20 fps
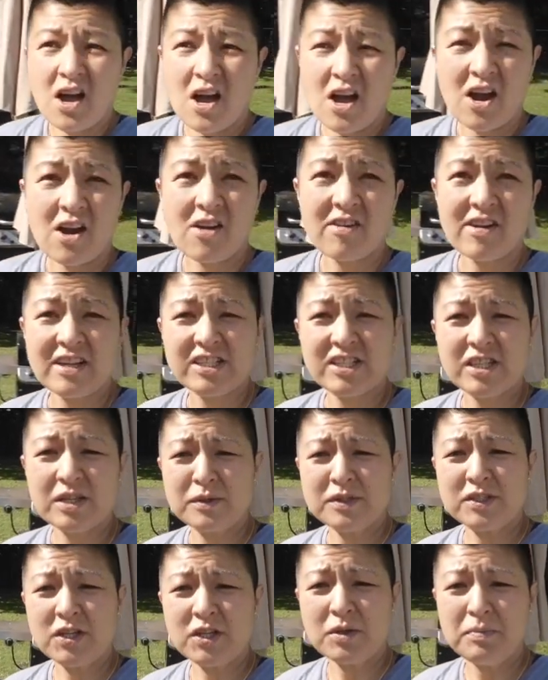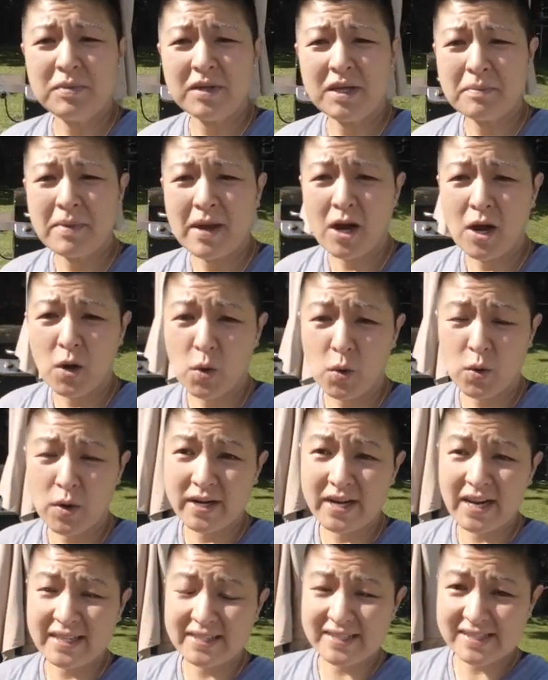Alright, so it's gonna be about
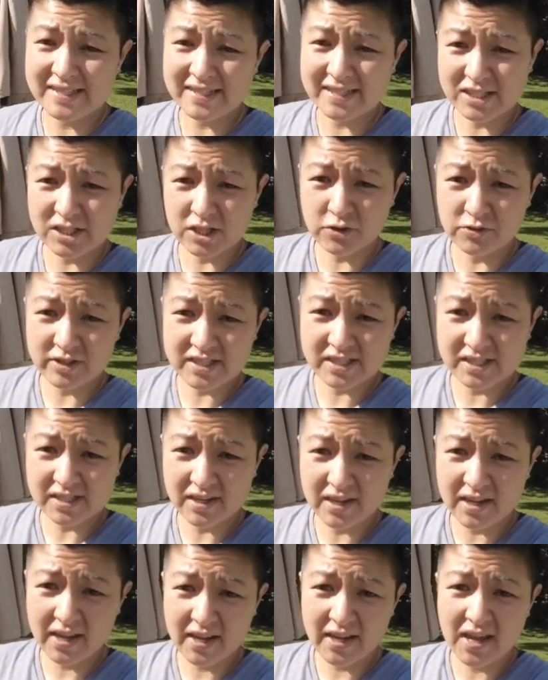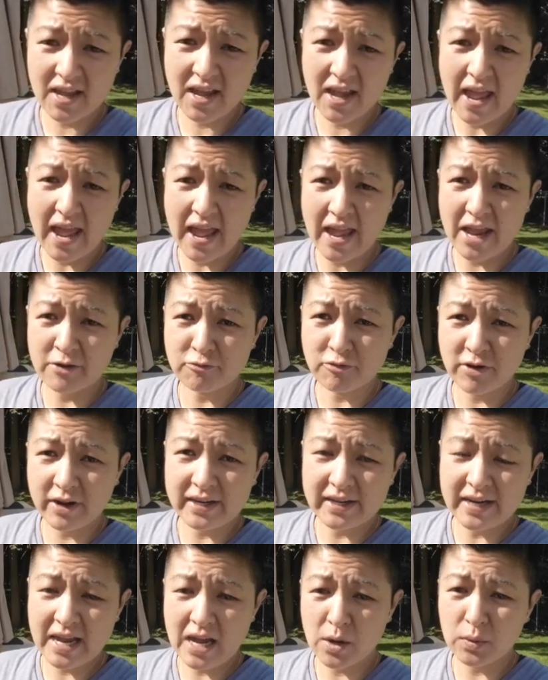96 degrees today, and right
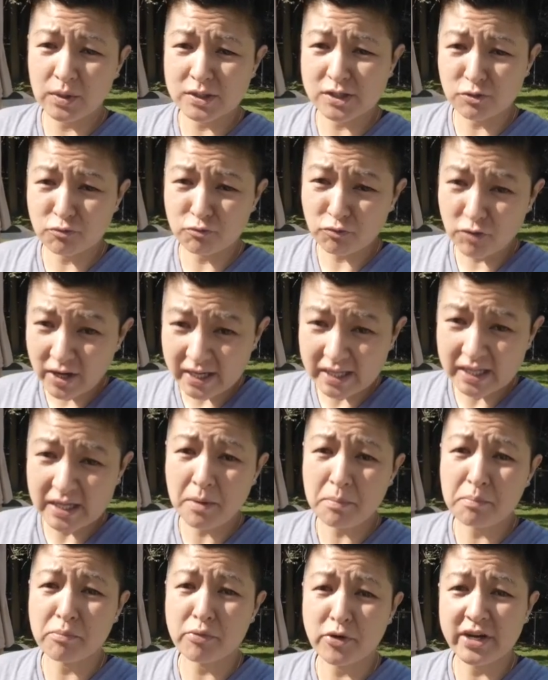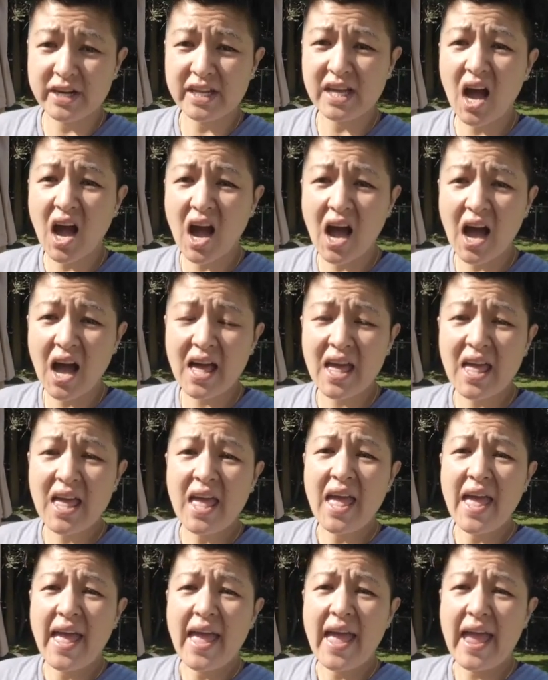now it's already pretty hot,
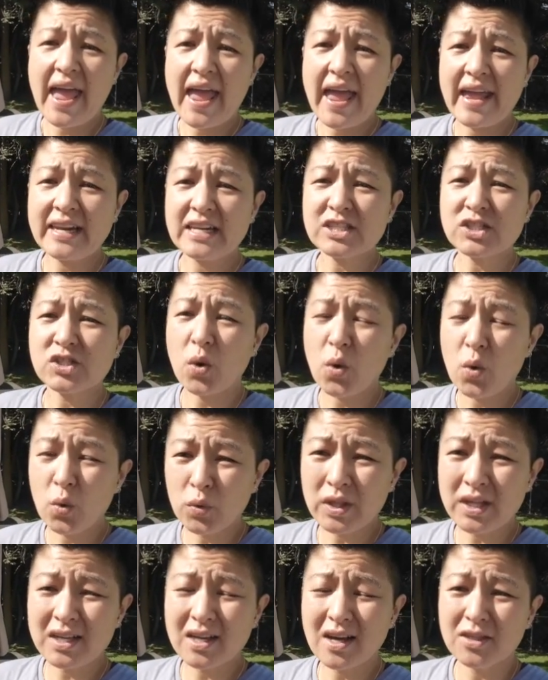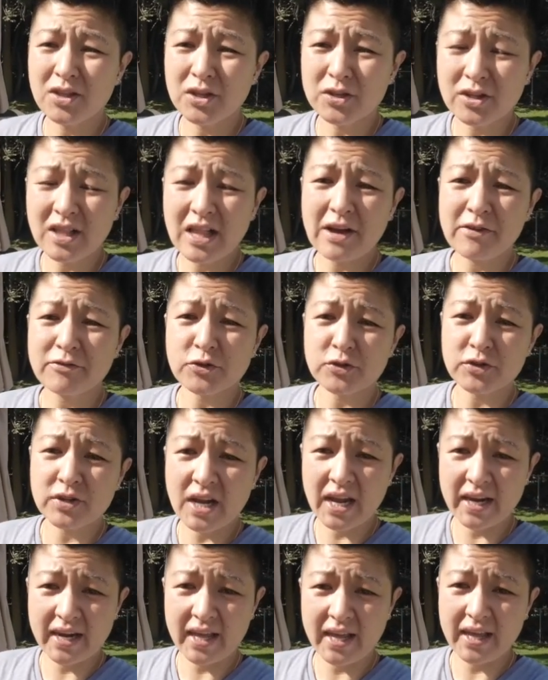and it's only a little after
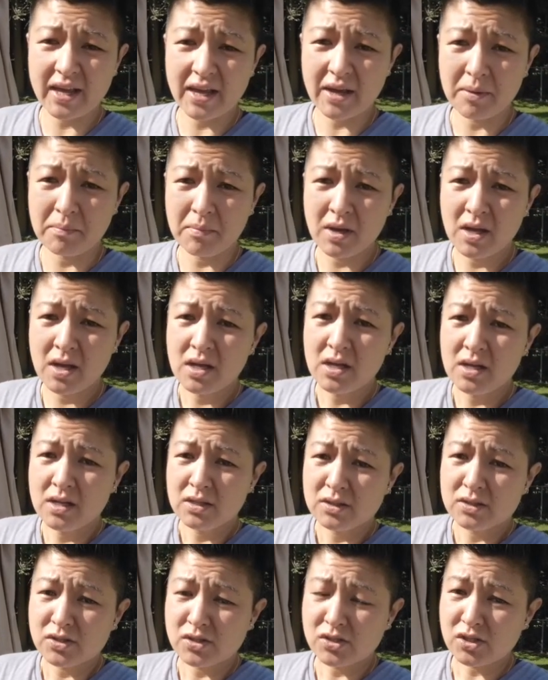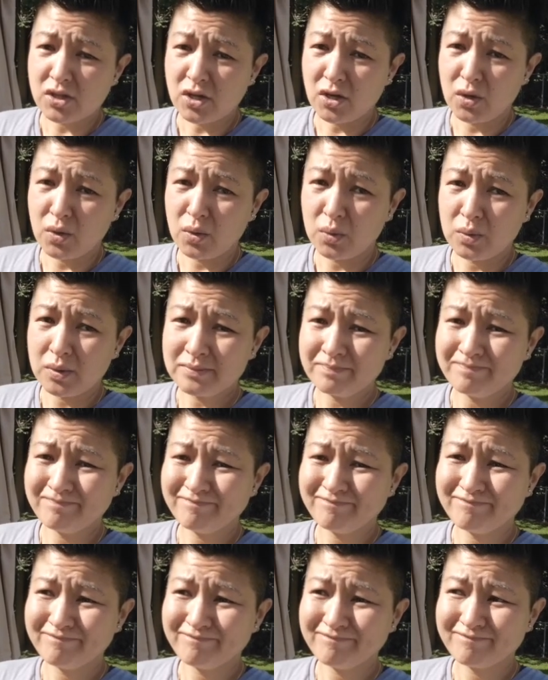9 a.m. So
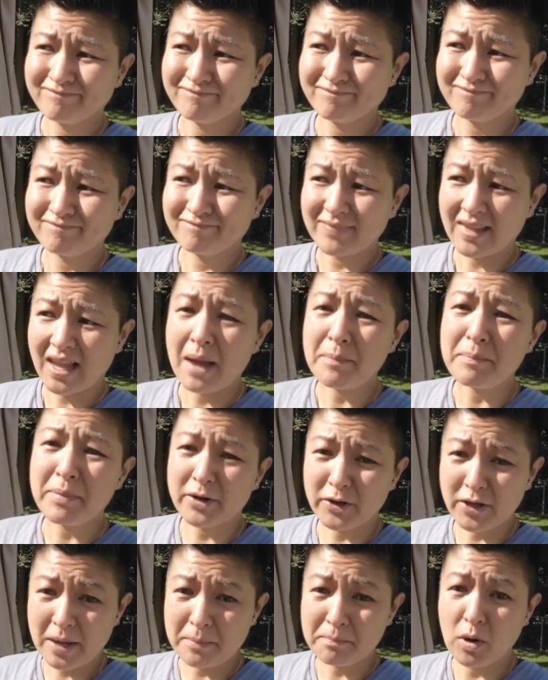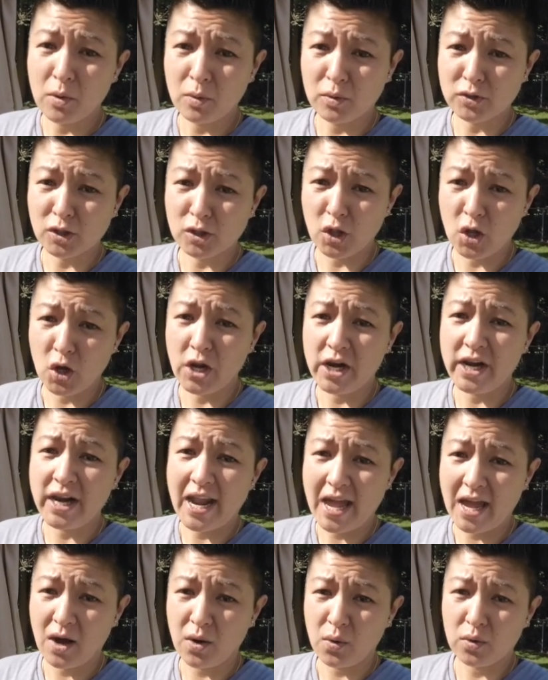I better get mowing the lawn
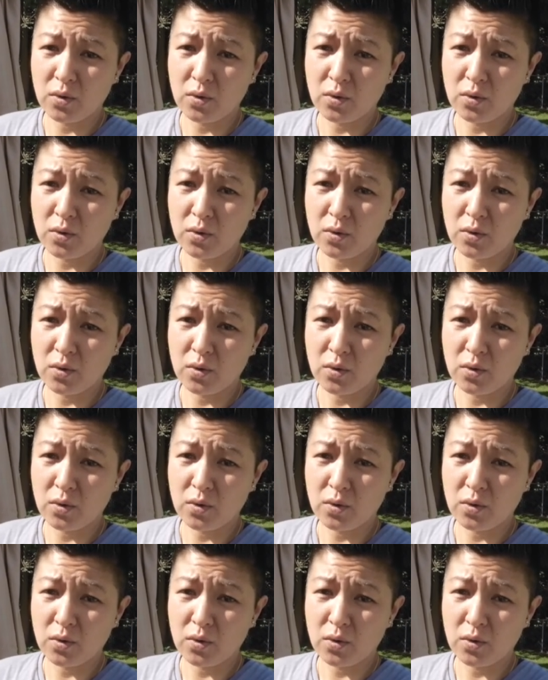now.